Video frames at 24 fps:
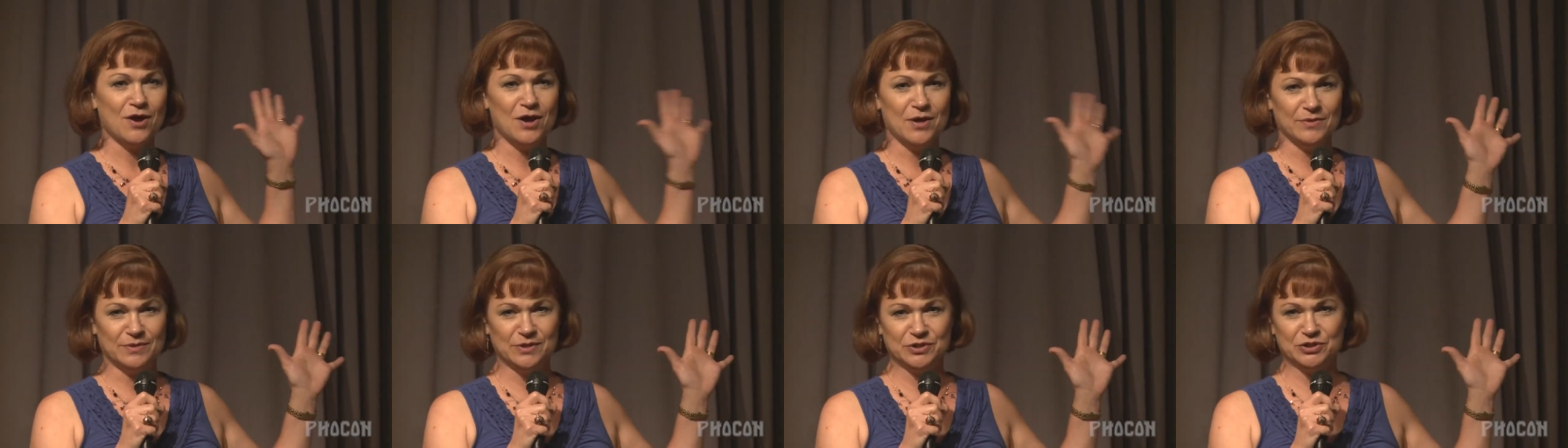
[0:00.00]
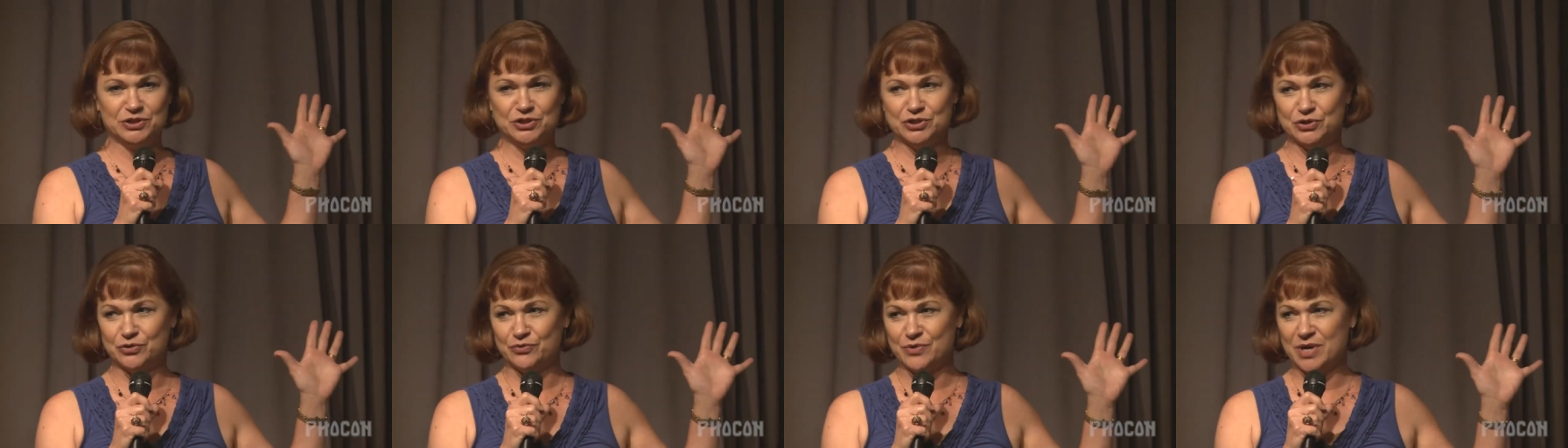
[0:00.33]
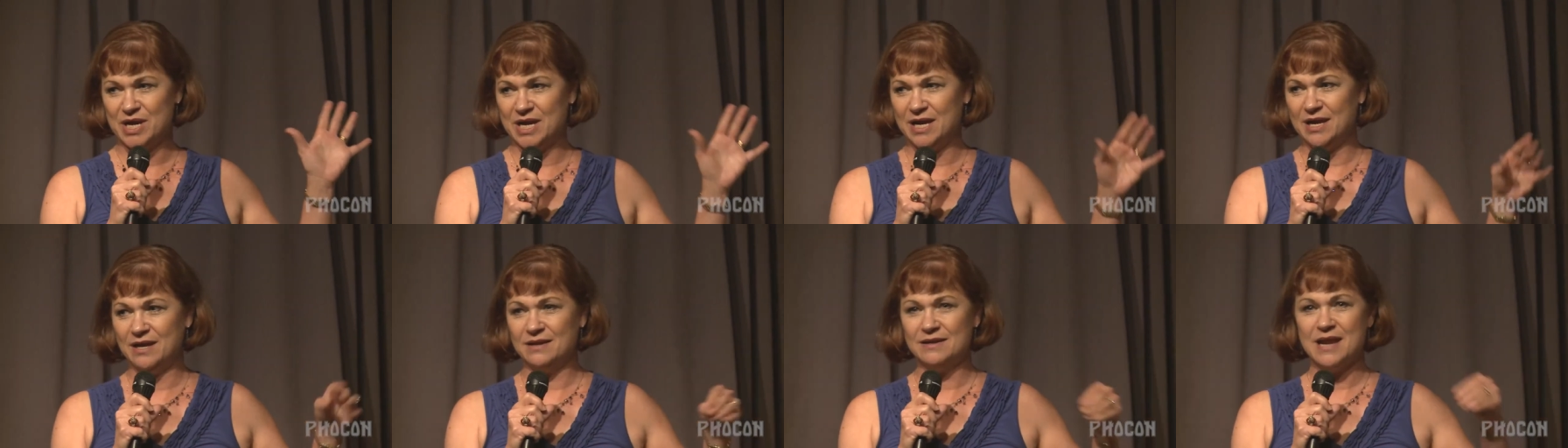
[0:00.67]
on the
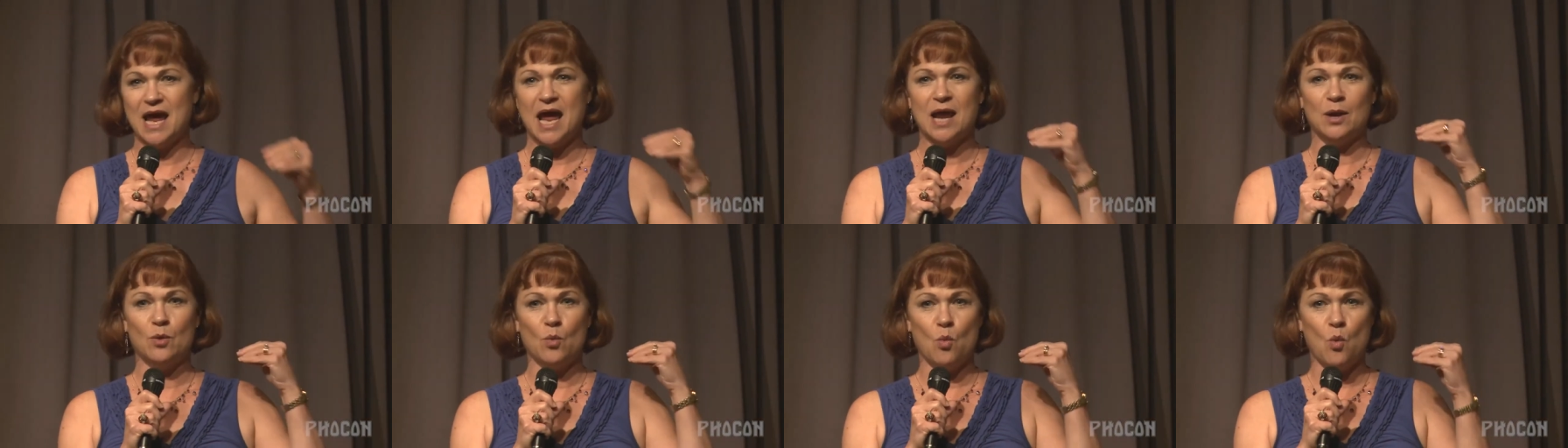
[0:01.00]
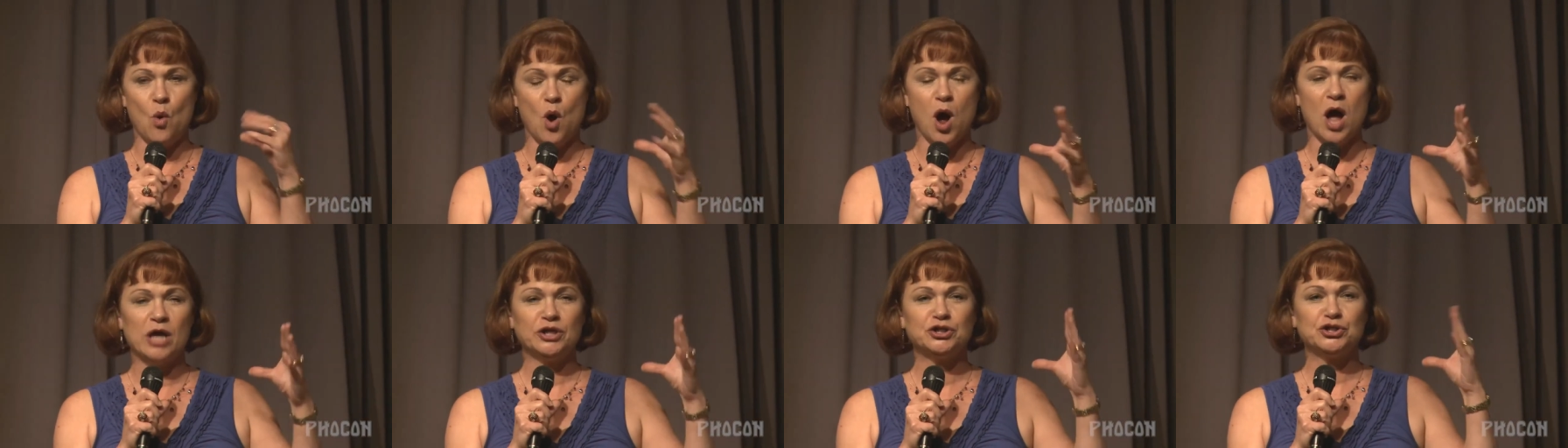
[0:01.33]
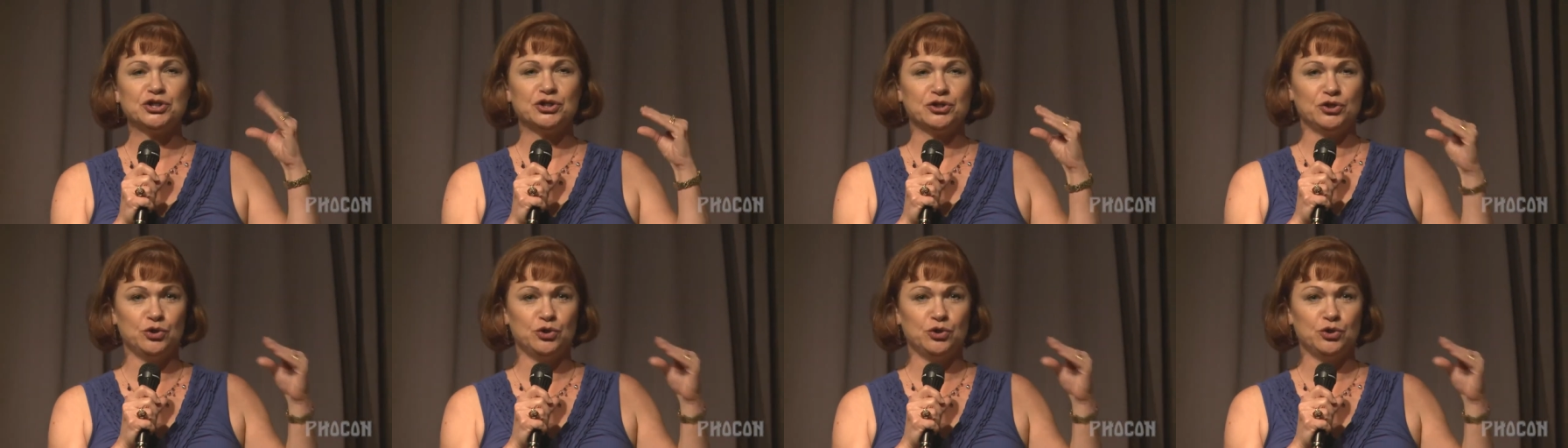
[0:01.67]
screen and watch